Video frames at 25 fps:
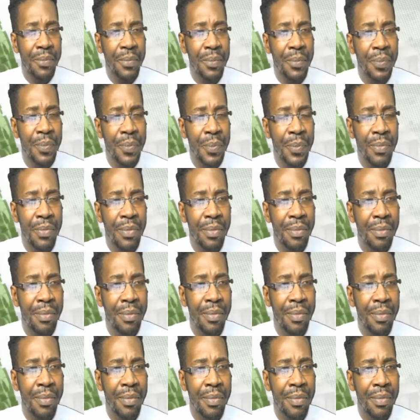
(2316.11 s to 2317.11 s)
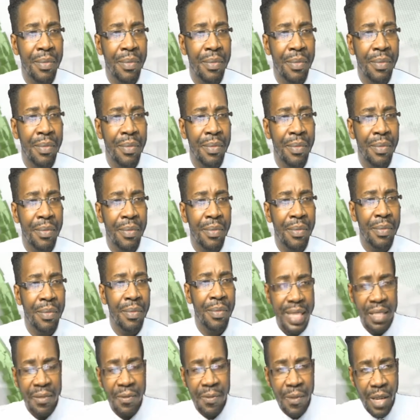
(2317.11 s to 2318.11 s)
And this fraudulent vice
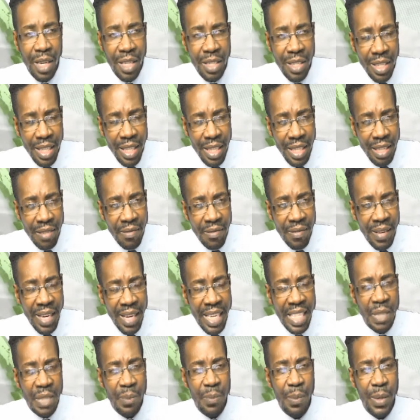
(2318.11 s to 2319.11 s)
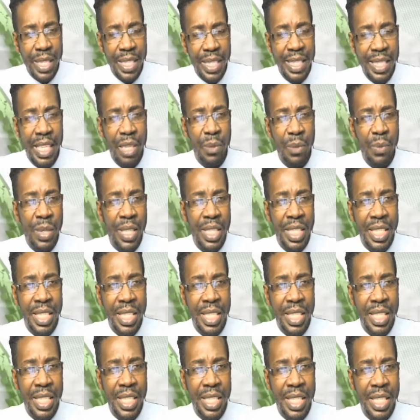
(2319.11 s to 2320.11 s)
president would sit at a press
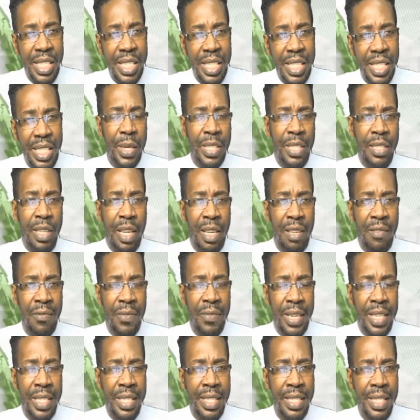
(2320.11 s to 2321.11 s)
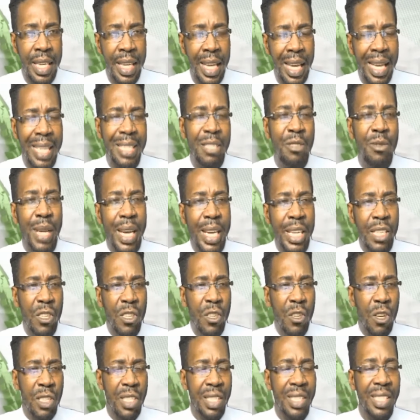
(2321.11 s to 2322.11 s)
conference and try and justify
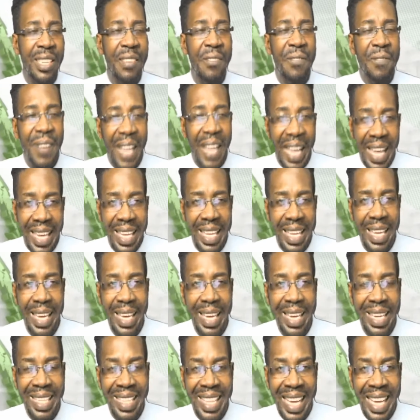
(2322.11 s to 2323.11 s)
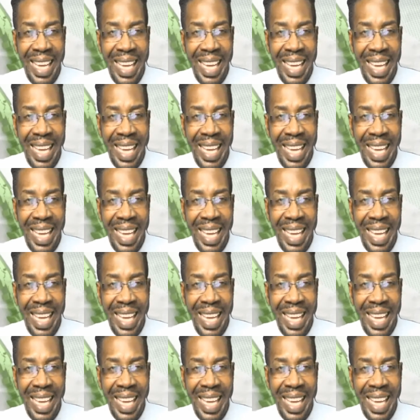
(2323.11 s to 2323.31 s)
that sort of corruption.